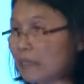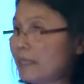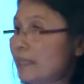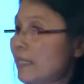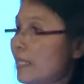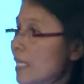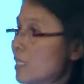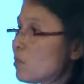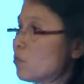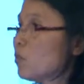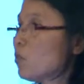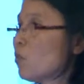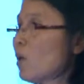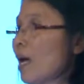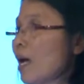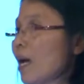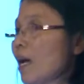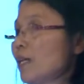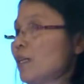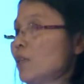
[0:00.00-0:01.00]
these people
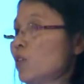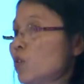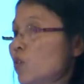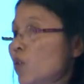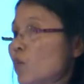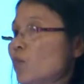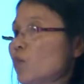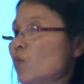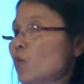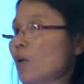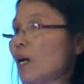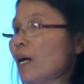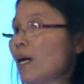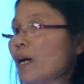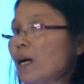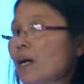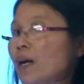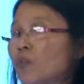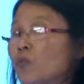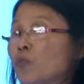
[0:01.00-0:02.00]
are the group
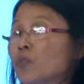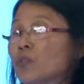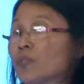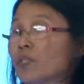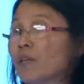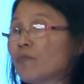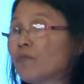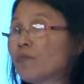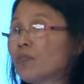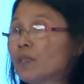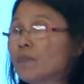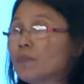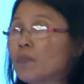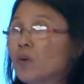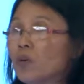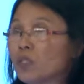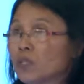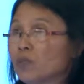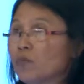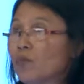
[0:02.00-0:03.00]
who suffer
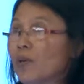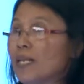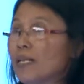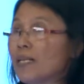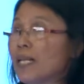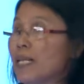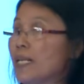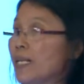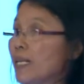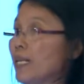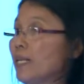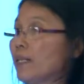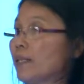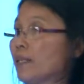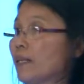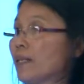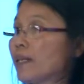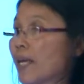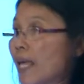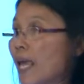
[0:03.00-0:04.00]
most when they need
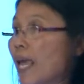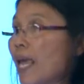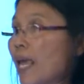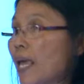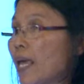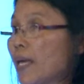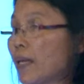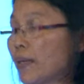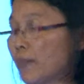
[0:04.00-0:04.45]
care.